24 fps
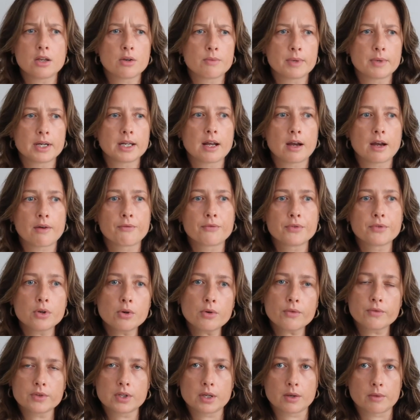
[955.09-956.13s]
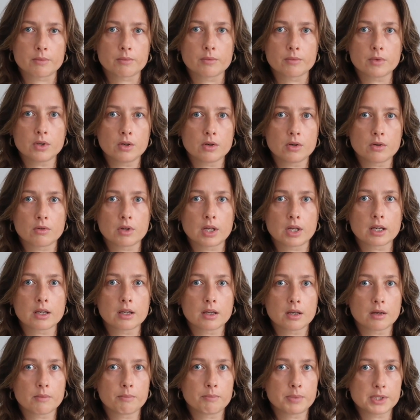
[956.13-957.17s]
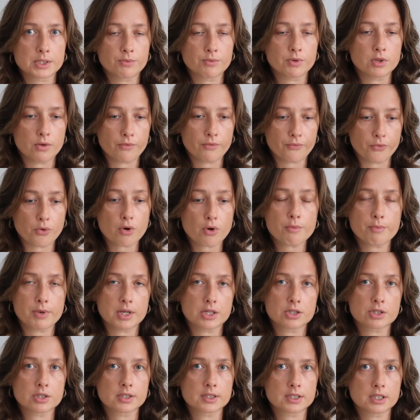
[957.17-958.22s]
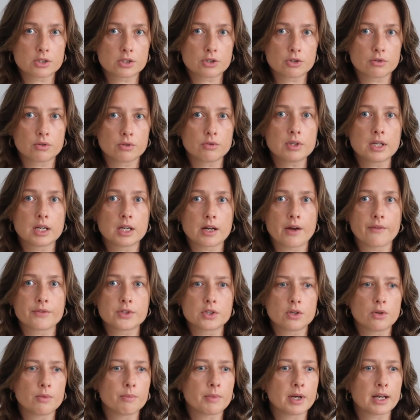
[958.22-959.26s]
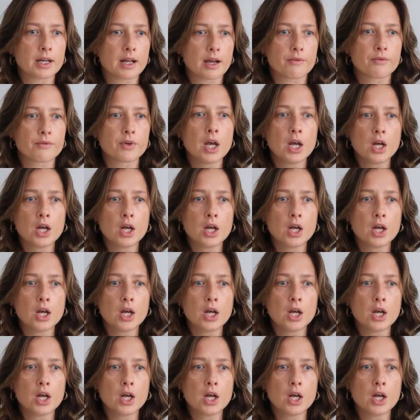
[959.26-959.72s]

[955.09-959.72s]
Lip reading: You might have few of them, you know, like between your 4 patients that you're looking after, you might have